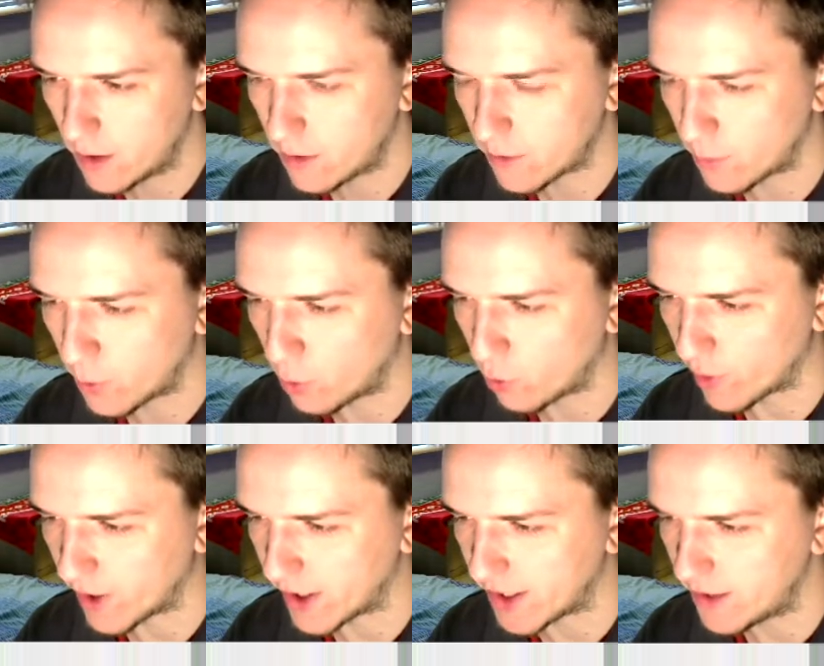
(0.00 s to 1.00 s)
the ball,
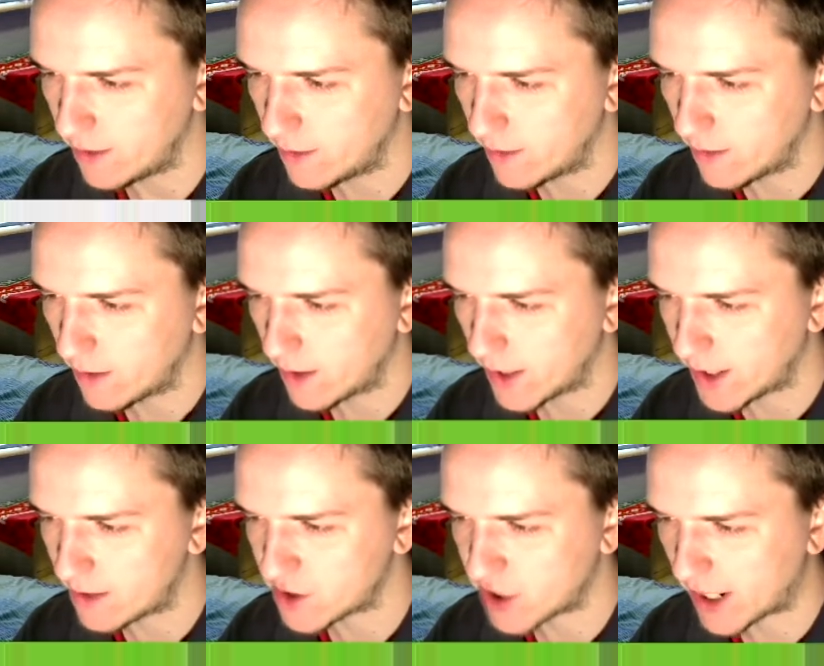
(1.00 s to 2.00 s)
really.
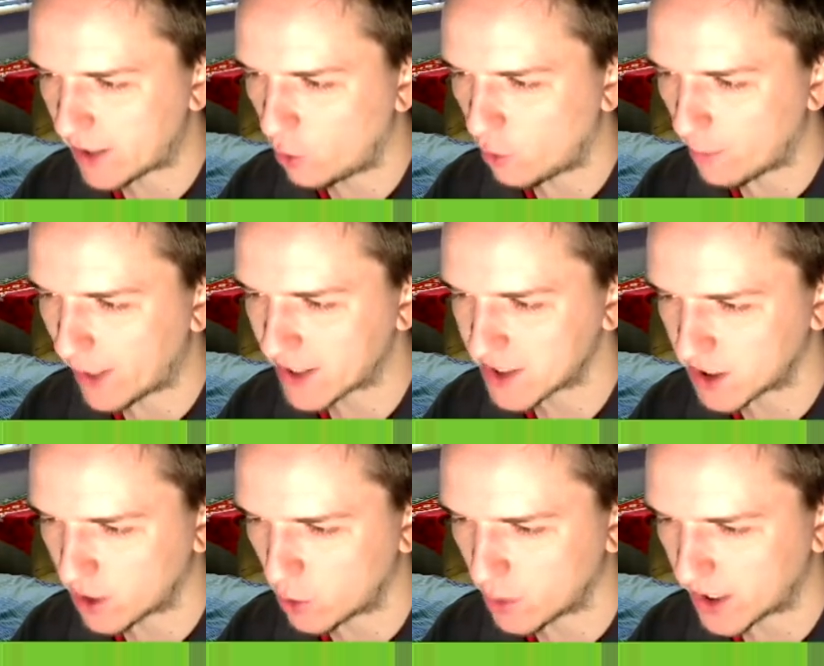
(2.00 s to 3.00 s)
Here's Jan Horn. Back to the
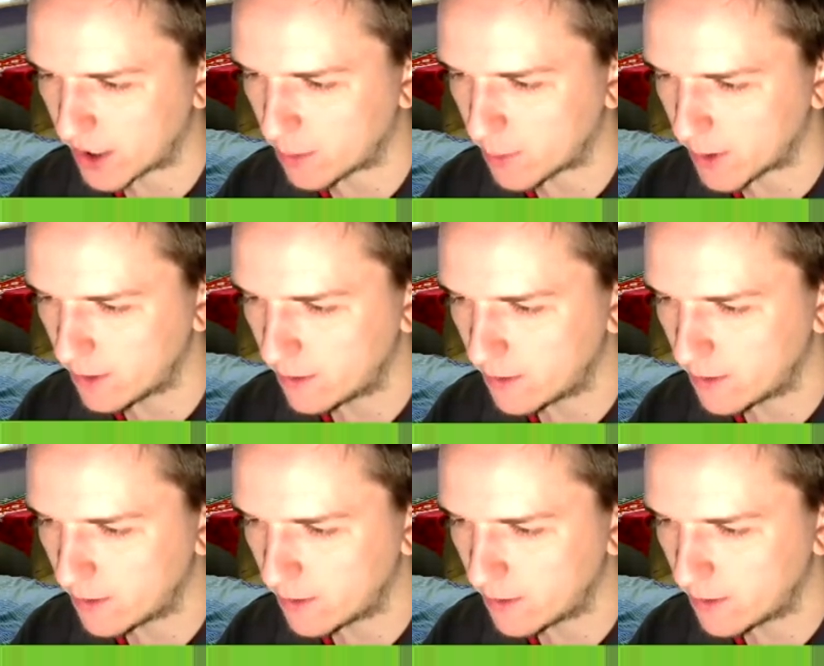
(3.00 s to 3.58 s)
goalkeeper.